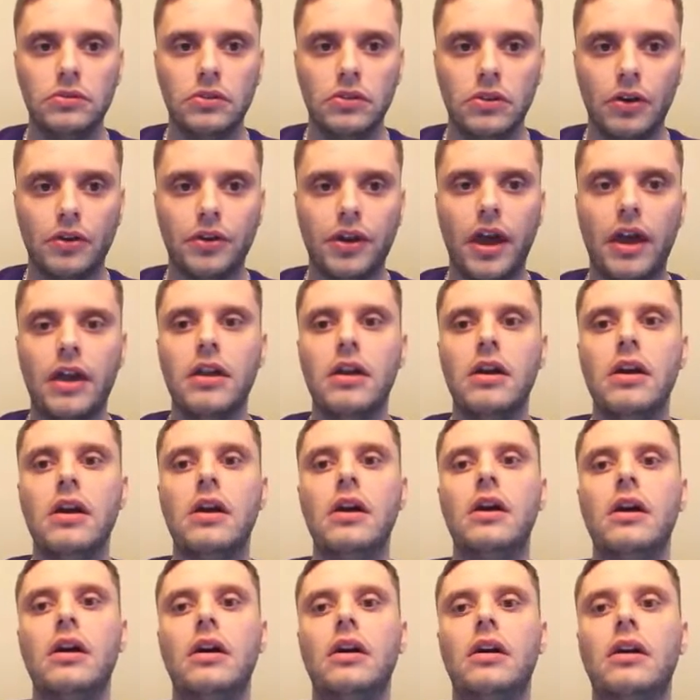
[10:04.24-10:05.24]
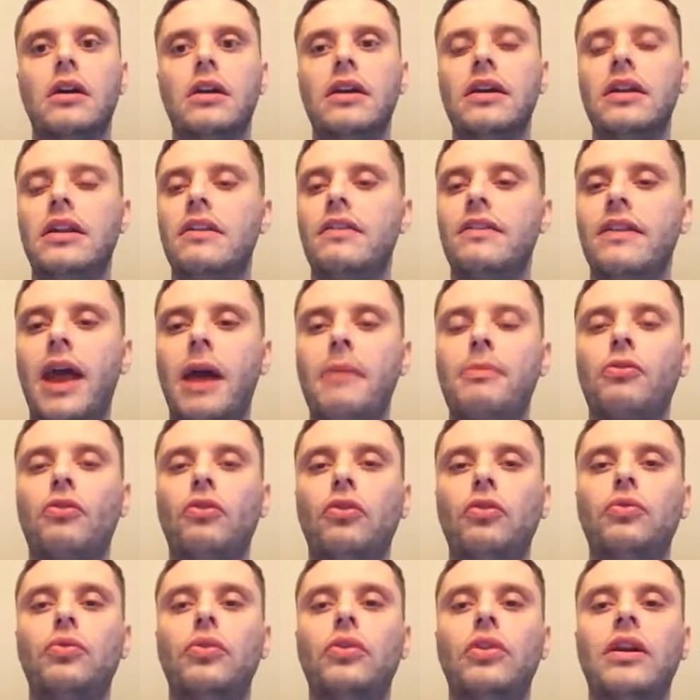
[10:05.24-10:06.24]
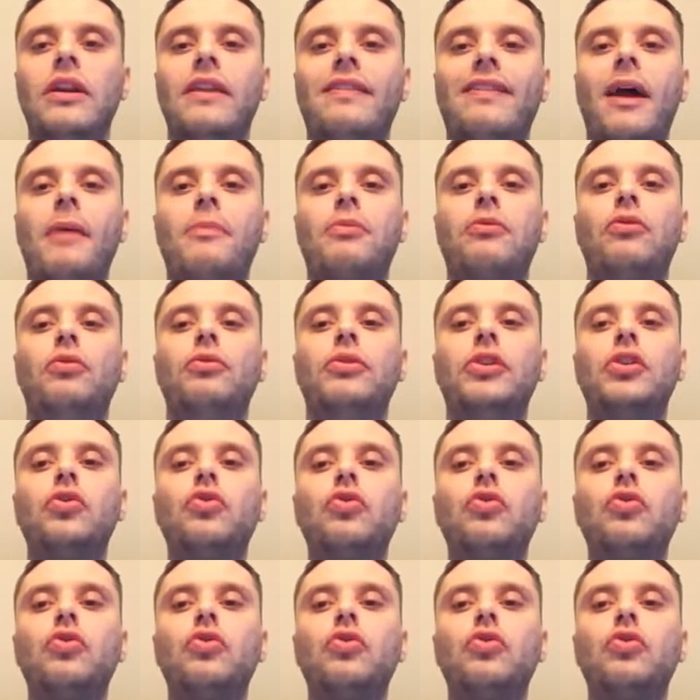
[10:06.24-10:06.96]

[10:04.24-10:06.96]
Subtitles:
Okay, it is absolutely